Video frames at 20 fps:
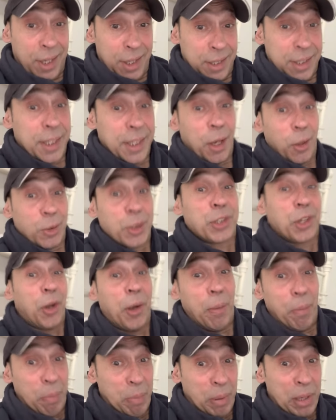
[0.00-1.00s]
you know,
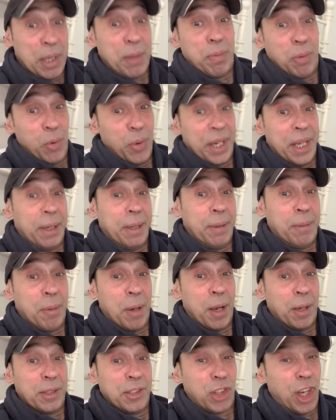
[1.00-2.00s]
certain people
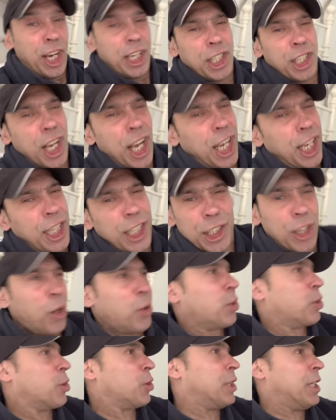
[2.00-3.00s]
and saying, yeah, he's no
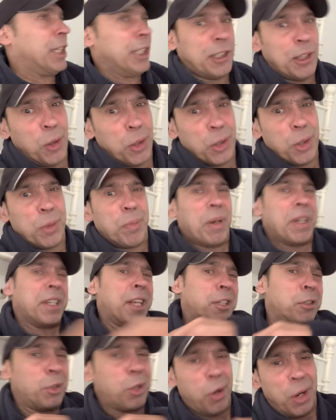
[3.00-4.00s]
good, but
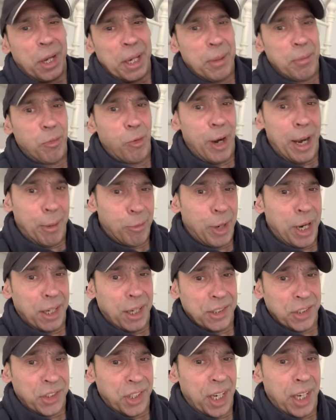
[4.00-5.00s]
then you've got him wrapped
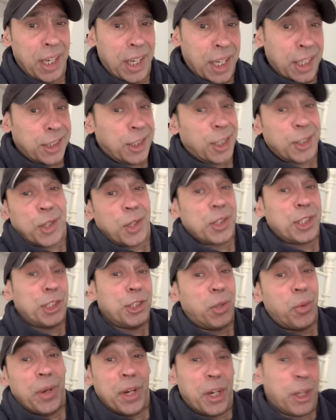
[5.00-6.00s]
round you just because he's
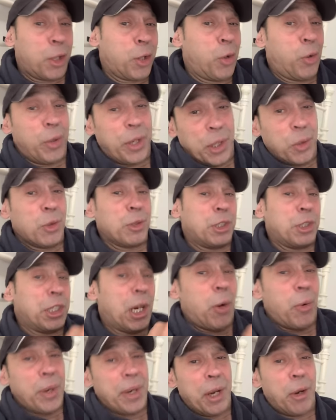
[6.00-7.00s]
doing the cooking or
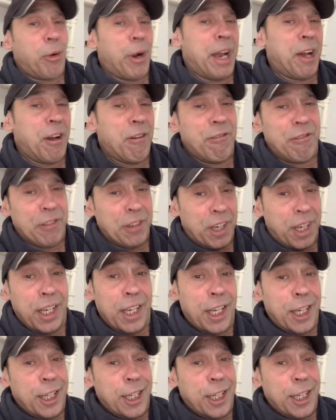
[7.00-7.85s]
joeying around for you,